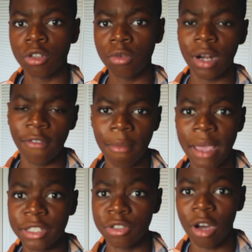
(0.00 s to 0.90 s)
do whatever
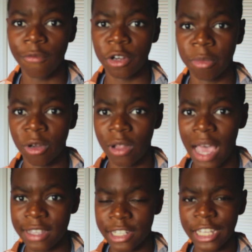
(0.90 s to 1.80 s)
makes you comfortable
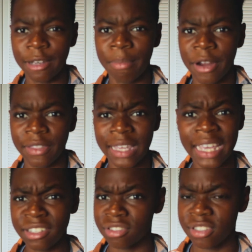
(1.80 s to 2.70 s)
as I compare the
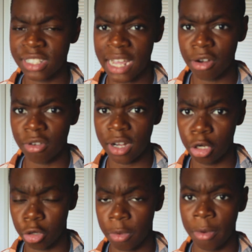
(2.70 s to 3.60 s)
industry standard in
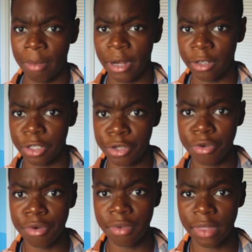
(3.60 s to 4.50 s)
Adobe Premiere
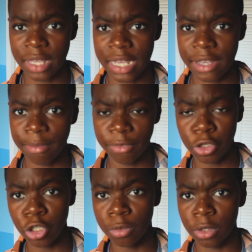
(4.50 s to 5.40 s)
to the
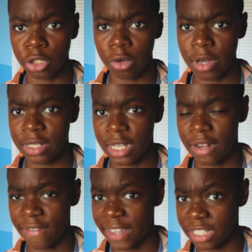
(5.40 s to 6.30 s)
YouTuber choice
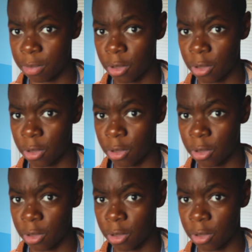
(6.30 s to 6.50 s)
in Vegas